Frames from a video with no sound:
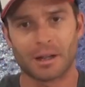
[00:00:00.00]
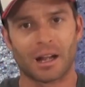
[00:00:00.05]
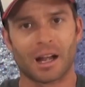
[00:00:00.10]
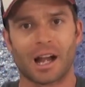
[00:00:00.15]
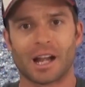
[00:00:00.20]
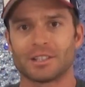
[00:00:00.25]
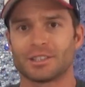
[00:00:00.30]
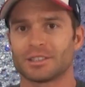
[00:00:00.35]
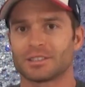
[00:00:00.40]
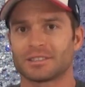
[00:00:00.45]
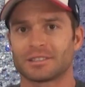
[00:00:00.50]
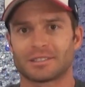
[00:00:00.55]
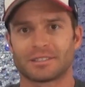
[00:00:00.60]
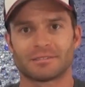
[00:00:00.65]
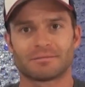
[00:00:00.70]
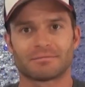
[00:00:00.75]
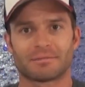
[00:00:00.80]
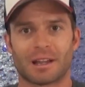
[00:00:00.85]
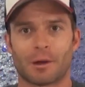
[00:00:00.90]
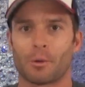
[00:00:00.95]
I
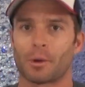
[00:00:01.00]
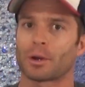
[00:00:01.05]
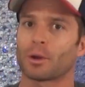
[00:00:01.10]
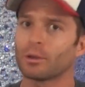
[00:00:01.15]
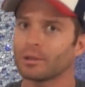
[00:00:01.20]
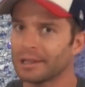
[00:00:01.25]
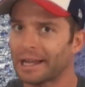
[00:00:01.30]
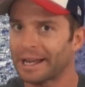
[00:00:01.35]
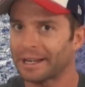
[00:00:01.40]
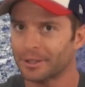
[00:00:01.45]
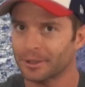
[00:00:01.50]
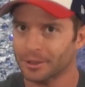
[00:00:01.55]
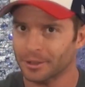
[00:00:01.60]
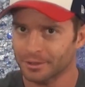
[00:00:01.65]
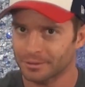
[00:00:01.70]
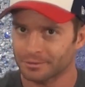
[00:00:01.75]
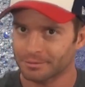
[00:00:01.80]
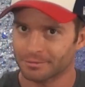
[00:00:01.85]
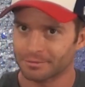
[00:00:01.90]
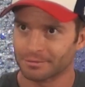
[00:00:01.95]
want to go
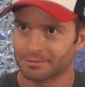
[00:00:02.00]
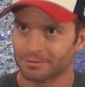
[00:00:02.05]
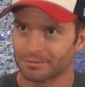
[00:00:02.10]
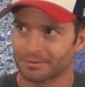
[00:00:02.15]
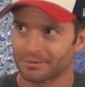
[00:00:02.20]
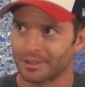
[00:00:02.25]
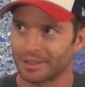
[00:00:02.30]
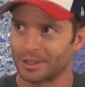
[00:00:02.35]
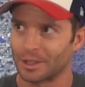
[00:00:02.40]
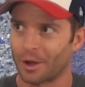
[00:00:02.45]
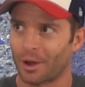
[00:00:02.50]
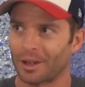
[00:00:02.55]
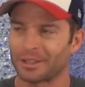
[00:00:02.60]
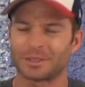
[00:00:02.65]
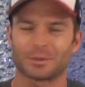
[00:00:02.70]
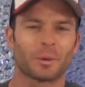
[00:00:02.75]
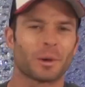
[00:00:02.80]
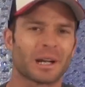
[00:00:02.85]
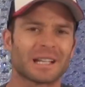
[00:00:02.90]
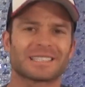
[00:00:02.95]
lighter. You know,
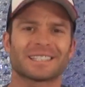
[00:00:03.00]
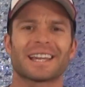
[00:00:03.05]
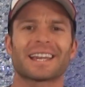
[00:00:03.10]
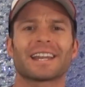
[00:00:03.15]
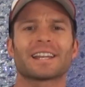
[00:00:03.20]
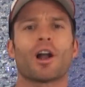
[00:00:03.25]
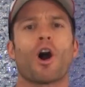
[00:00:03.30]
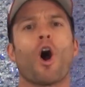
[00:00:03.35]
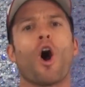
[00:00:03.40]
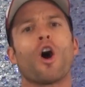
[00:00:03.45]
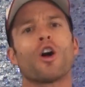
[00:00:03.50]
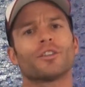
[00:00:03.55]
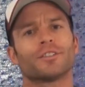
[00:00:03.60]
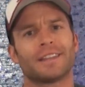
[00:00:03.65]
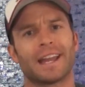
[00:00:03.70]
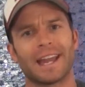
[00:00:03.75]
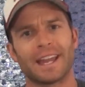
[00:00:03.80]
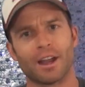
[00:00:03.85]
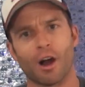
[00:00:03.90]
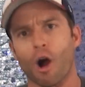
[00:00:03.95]
it's when it's like an
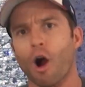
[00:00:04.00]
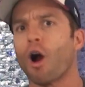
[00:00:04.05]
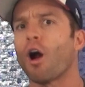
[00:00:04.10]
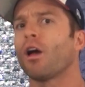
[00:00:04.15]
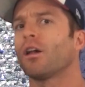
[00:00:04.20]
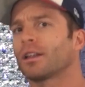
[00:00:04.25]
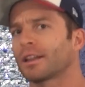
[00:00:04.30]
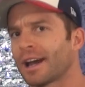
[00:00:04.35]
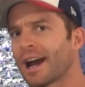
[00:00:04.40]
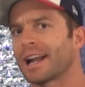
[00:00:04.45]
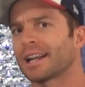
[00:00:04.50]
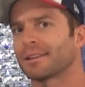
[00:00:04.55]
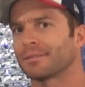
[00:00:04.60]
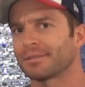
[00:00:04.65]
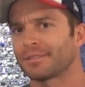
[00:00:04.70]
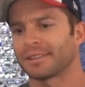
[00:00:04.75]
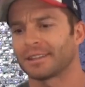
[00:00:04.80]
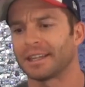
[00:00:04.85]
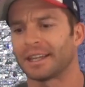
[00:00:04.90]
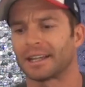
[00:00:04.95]
all-day haul kind of
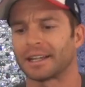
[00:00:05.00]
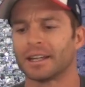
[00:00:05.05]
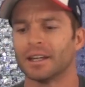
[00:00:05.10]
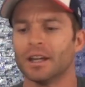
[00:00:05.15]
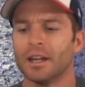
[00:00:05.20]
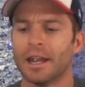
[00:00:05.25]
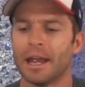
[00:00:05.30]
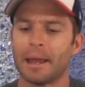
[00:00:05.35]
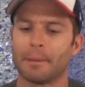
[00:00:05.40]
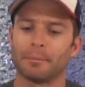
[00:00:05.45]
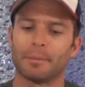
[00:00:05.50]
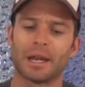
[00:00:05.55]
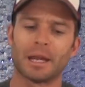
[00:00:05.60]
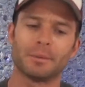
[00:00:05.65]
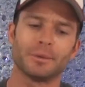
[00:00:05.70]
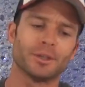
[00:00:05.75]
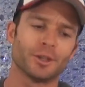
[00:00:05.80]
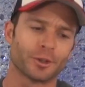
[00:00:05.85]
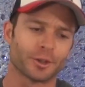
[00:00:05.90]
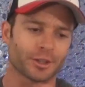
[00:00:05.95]
thing.
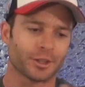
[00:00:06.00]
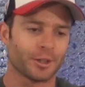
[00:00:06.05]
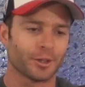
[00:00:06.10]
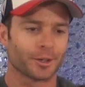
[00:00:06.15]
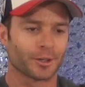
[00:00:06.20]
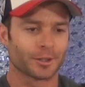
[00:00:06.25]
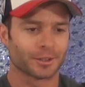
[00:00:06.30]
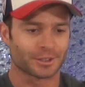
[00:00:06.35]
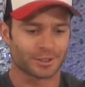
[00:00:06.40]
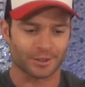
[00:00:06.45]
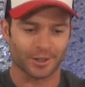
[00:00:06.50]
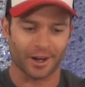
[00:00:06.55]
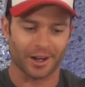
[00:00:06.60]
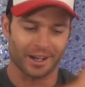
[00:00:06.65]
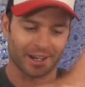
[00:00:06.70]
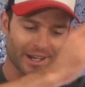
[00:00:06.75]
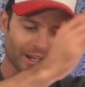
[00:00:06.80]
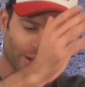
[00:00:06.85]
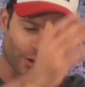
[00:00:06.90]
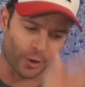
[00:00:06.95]
Maybe you're
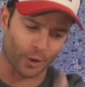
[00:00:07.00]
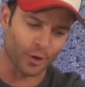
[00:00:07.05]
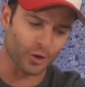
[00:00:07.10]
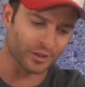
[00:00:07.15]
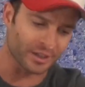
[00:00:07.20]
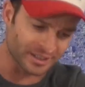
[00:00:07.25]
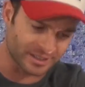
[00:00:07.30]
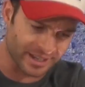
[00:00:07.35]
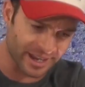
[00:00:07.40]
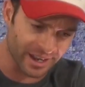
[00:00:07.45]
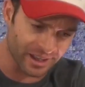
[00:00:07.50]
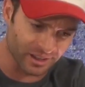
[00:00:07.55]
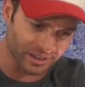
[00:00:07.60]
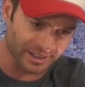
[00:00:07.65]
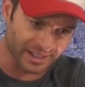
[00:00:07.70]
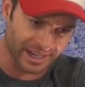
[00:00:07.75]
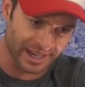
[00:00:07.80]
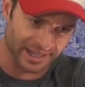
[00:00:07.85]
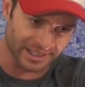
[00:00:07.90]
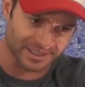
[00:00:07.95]
starting an early
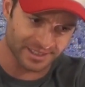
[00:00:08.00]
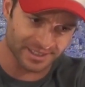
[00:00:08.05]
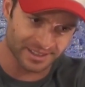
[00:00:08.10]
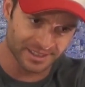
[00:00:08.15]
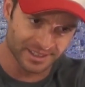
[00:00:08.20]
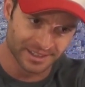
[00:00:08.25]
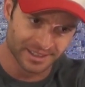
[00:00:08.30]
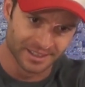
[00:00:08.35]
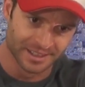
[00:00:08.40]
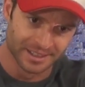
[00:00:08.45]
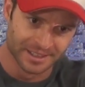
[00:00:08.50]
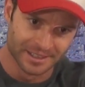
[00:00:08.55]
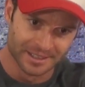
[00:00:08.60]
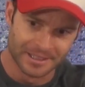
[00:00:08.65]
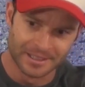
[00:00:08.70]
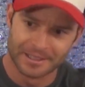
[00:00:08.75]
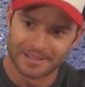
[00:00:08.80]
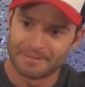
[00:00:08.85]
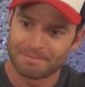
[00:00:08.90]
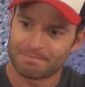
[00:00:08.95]
tailgate
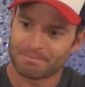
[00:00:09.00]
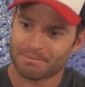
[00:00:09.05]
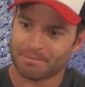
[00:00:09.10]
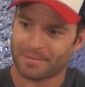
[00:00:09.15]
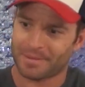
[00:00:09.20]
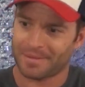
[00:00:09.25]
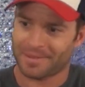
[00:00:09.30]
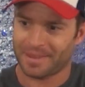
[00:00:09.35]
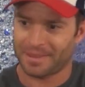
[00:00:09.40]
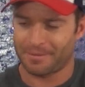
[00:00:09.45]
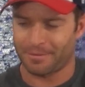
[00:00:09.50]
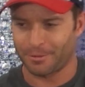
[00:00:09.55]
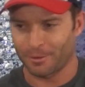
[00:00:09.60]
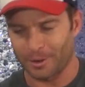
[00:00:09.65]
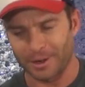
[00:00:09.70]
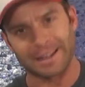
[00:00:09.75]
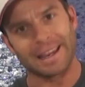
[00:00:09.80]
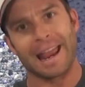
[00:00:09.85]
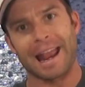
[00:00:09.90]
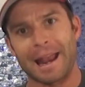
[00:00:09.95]

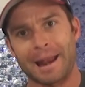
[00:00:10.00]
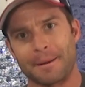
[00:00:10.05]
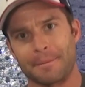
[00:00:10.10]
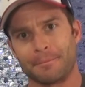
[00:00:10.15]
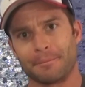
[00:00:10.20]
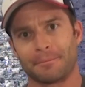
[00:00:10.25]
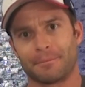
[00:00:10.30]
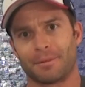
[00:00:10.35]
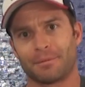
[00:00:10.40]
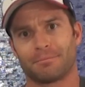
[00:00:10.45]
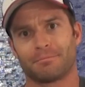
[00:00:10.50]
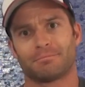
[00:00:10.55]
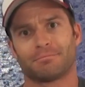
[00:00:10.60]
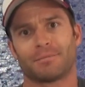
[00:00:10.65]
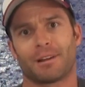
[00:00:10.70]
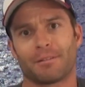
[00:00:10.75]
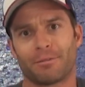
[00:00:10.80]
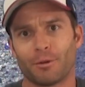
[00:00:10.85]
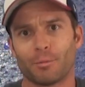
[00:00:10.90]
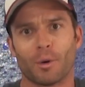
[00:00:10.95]
for a
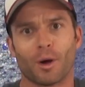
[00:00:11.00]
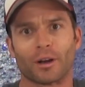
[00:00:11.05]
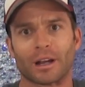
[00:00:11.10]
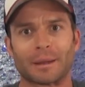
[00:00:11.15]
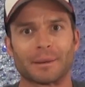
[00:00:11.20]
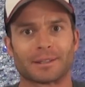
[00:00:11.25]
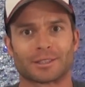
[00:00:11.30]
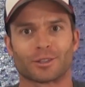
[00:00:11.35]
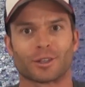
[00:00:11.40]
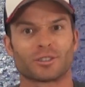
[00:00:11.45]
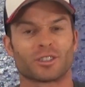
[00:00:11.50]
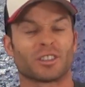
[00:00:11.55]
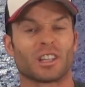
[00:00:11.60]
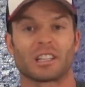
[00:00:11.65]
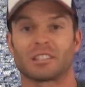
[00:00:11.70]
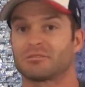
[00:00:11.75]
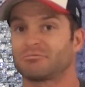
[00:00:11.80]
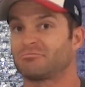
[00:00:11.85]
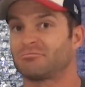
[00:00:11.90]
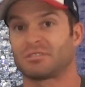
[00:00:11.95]
football game that starts at
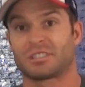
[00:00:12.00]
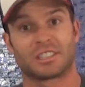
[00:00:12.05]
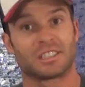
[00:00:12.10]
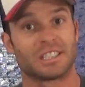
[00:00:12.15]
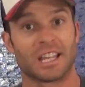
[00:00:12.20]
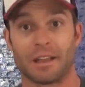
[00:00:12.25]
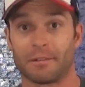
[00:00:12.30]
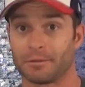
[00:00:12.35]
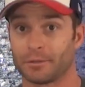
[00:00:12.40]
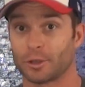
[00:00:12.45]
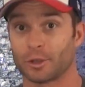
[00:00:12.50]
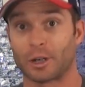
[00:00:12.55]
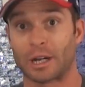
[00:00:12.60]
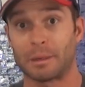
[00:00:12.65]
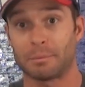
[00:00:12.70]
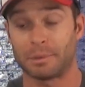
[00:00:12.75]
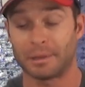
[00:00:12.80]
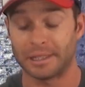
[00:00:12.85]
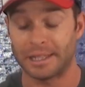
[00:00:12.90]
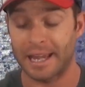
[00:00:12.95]
like 7 or
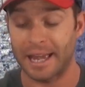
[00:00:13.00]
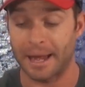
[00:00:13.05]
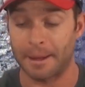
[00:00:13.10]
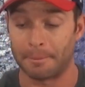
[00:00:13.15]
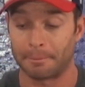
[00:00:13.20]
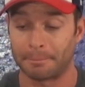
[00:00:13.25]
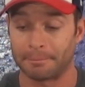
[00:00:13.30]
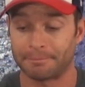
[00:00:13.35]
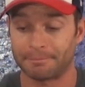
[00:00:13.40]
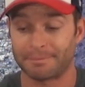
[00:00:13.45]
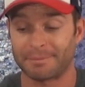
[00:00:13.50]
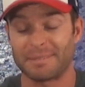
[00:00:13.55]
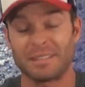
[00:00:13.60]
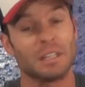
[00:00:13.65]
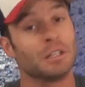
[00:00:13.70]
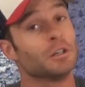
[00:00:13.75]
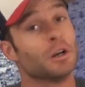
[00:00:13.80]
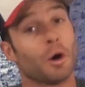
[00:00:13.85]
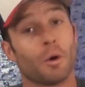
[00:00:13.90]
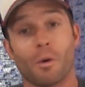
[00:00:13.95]
8 p.m.
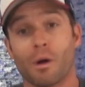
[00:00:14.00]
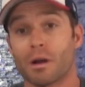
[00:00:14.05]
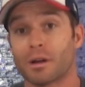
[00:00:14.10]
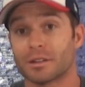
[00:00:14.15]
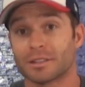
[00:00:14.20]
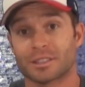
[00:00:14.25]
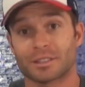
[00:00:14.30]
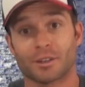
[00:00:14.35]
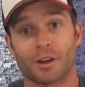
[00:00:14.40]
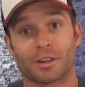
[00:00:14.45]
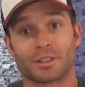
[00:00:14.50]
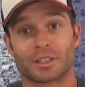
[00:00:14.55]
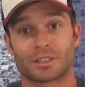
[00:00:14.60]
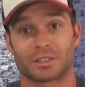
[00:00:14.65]
You don't want to start